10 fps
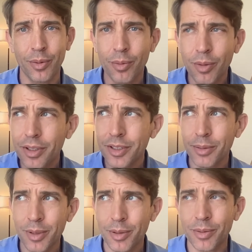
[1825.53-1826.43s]
What are
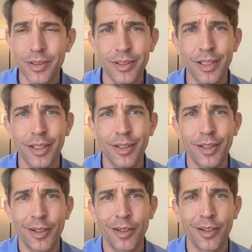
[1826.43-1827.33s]
some of the ones
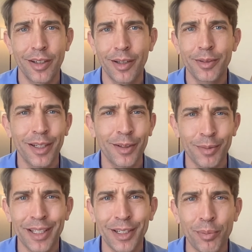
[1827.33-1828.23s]
that are, how come,
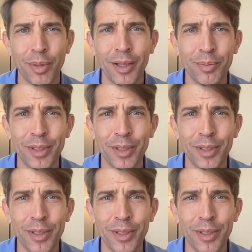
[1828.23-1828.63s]
like your pet